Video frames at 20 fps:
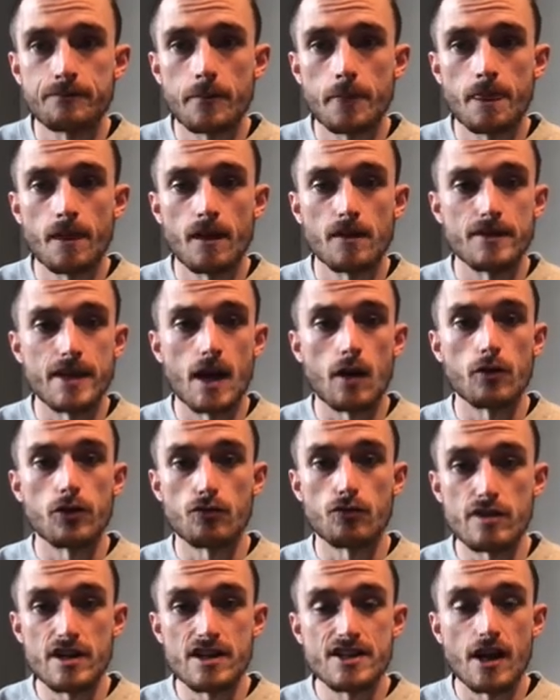Now in the
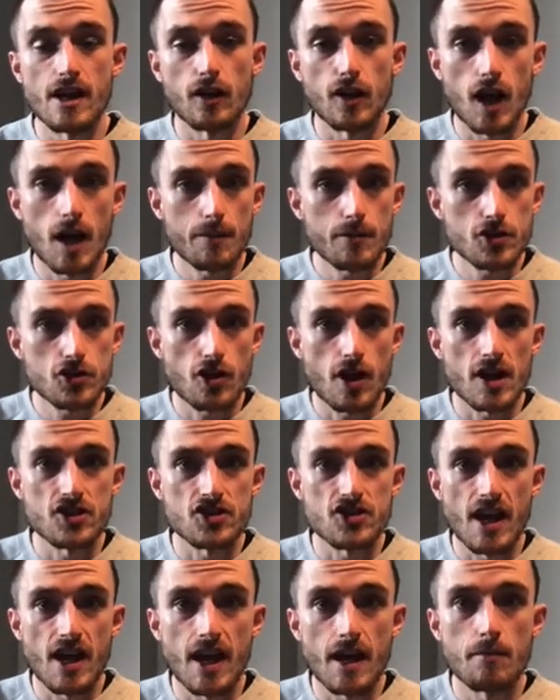retail arbitrage
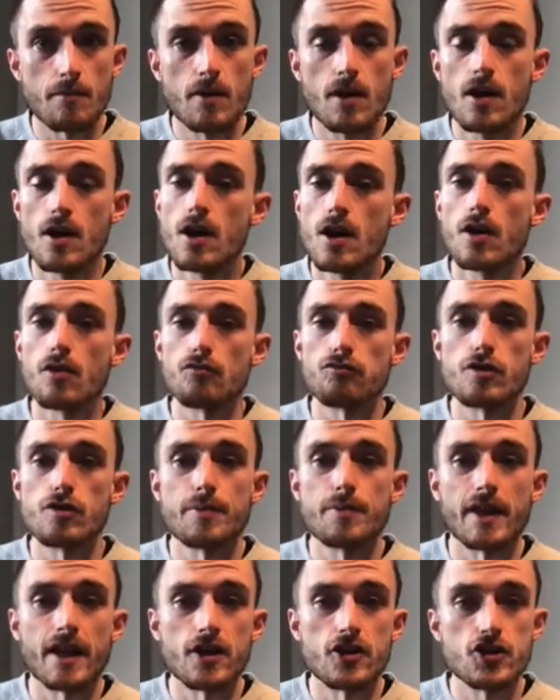game,
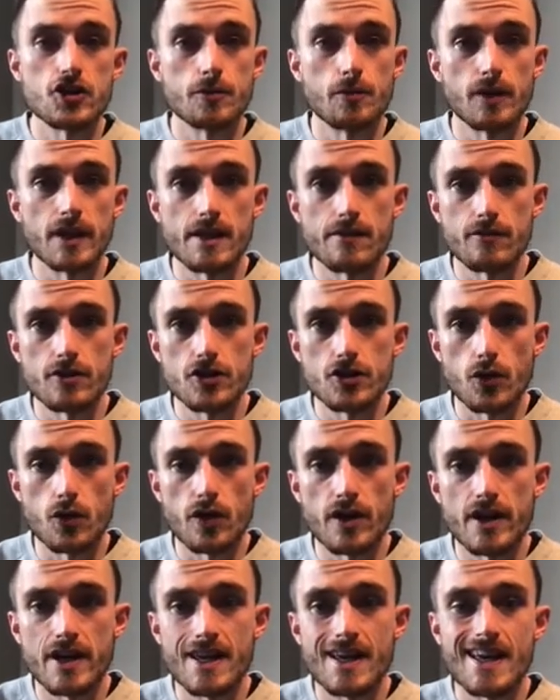replenishable
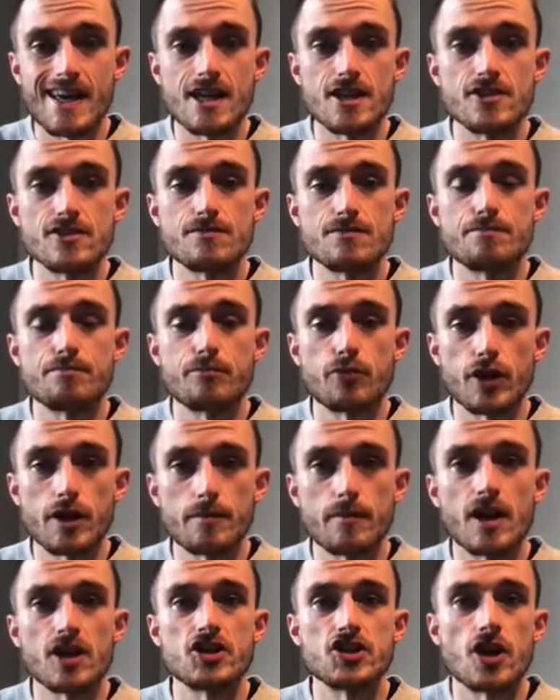inventory is pretty
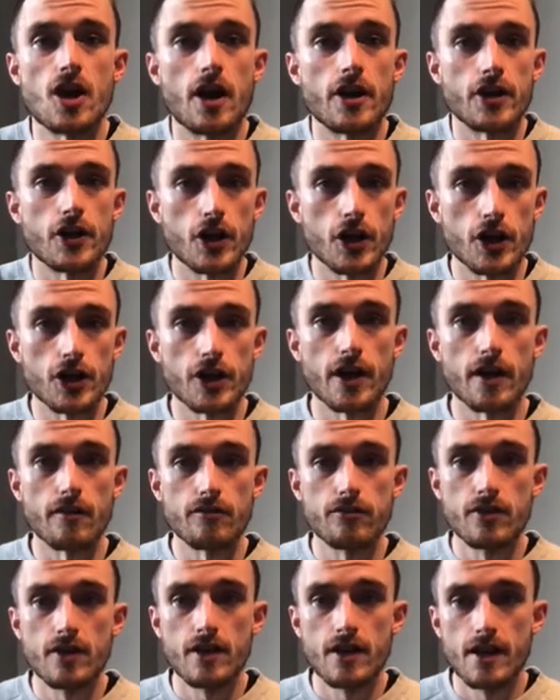much unheard
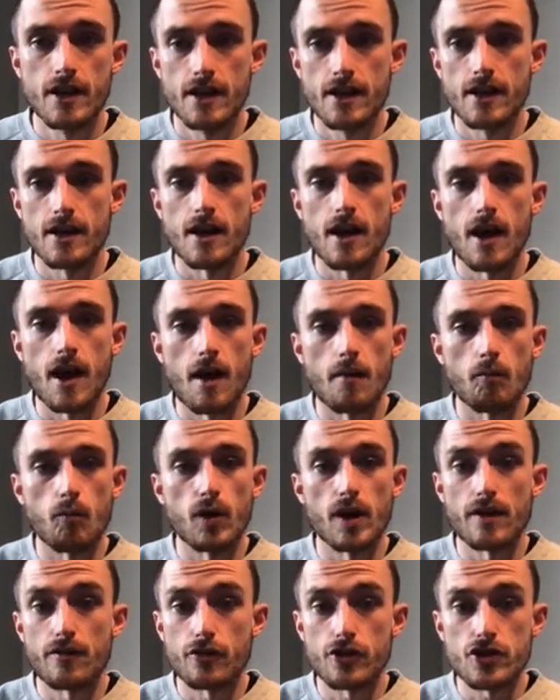of.
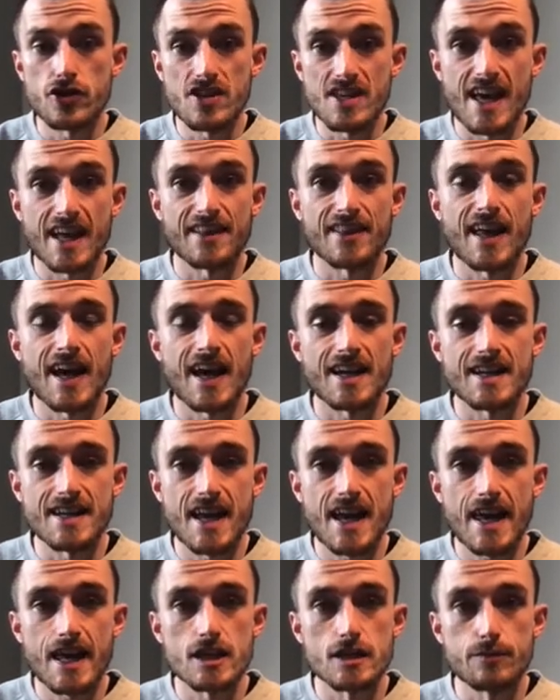Whatever you get that day
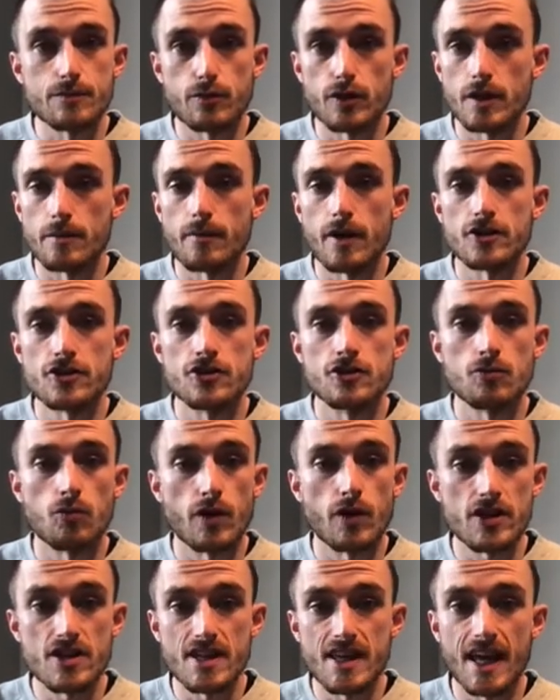is pretty much what you
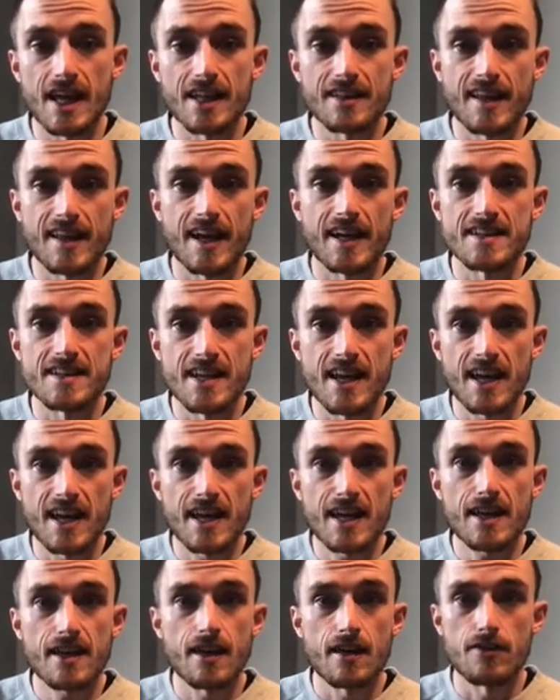get that day,
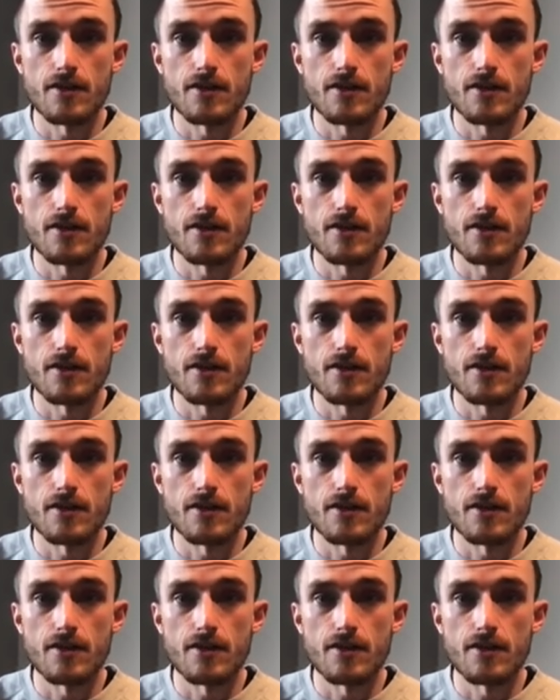and then